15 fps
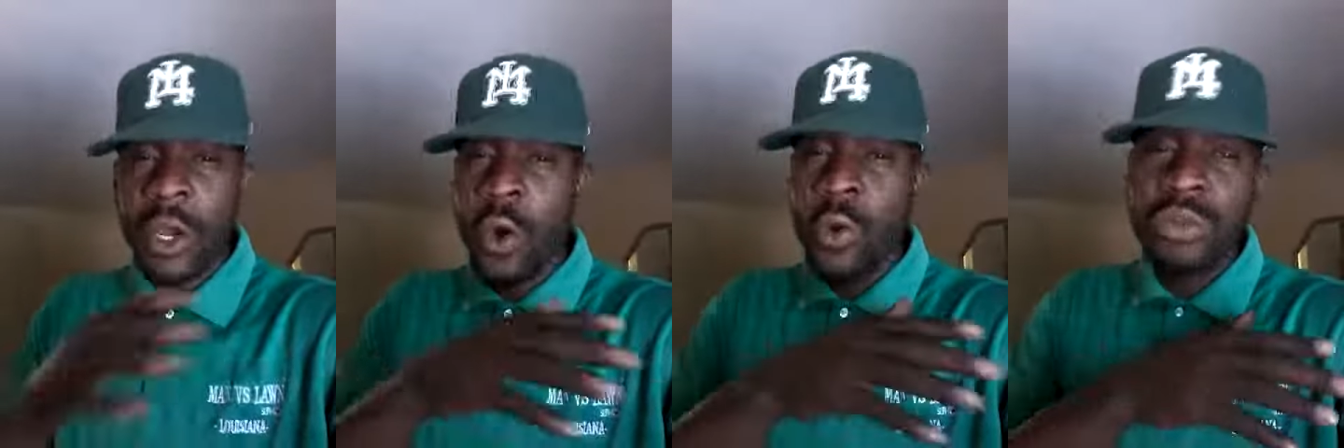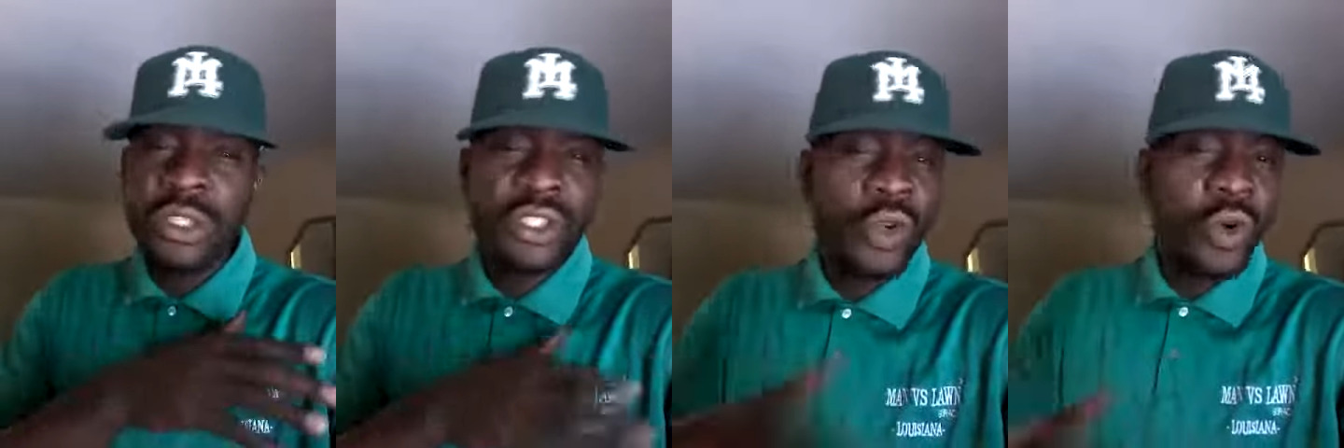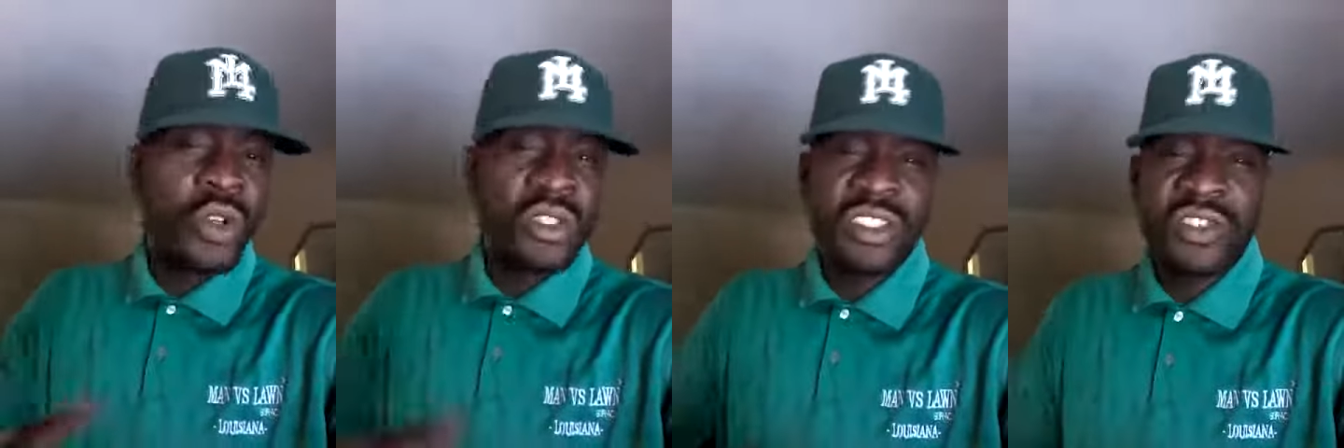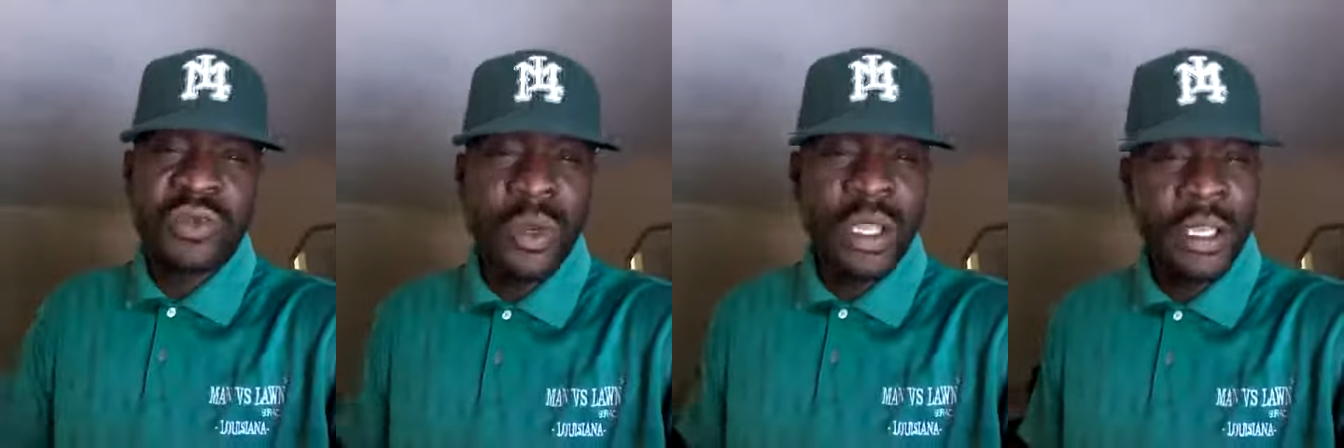I hope the doors are
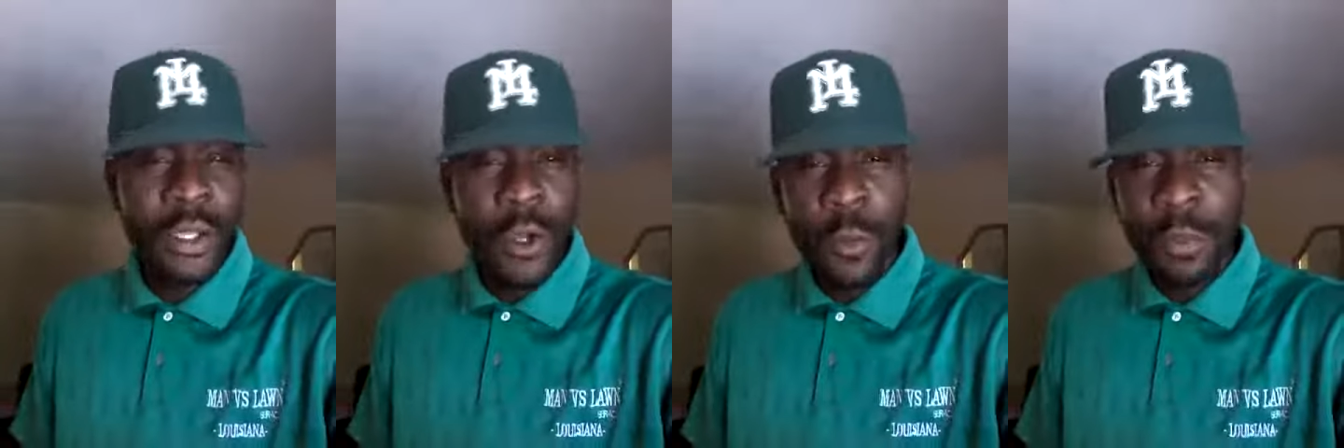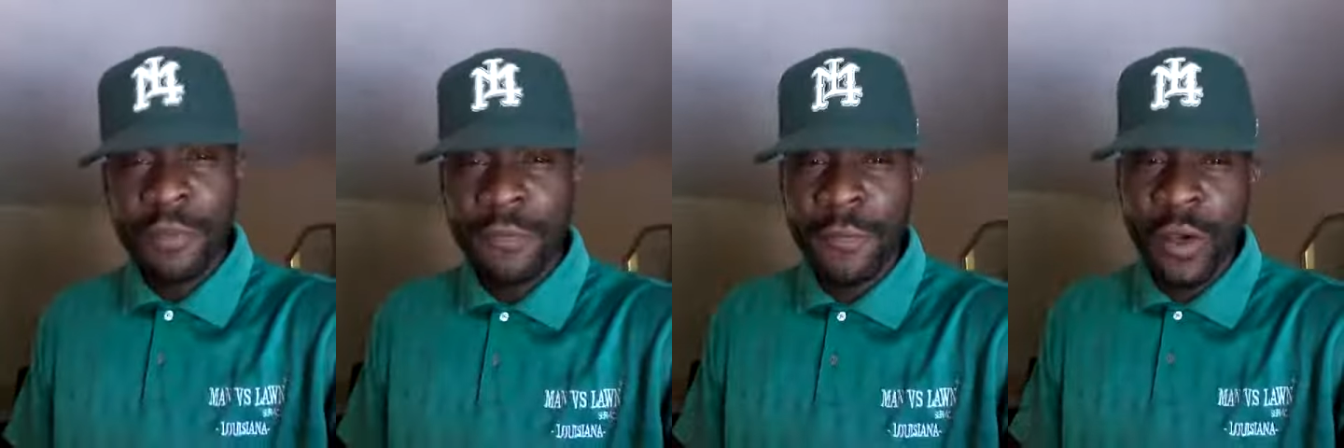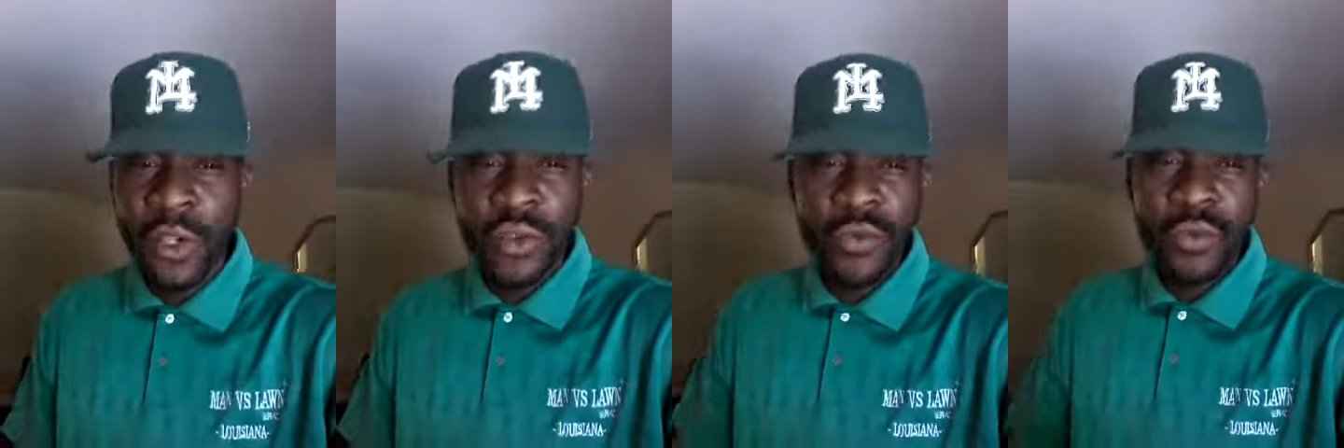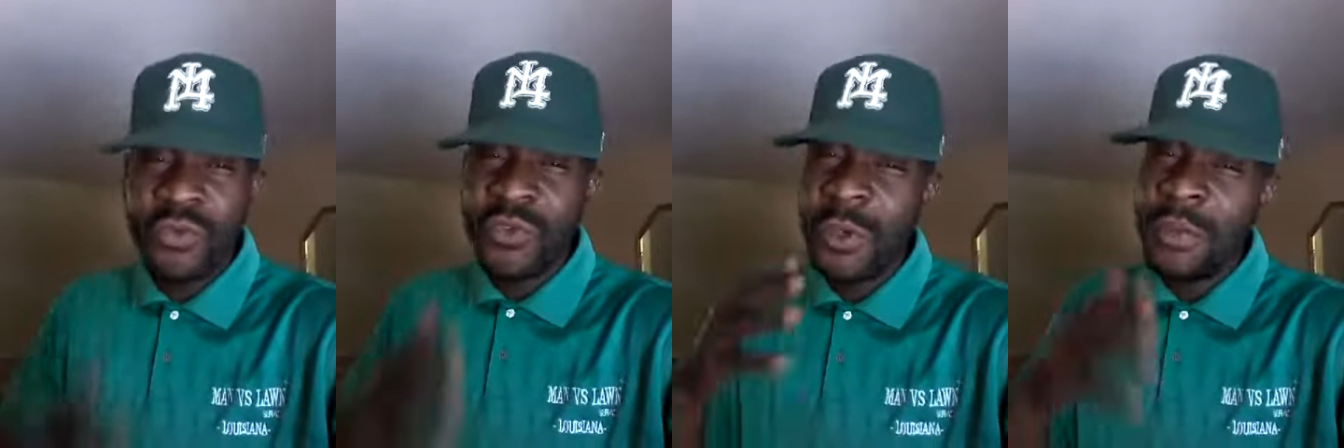swinging open for you,
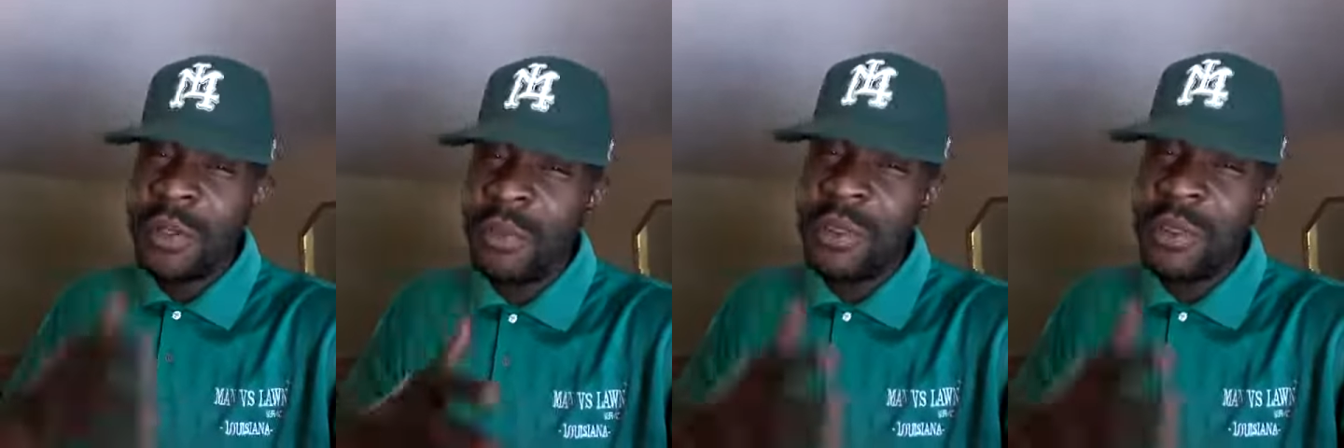you feel me?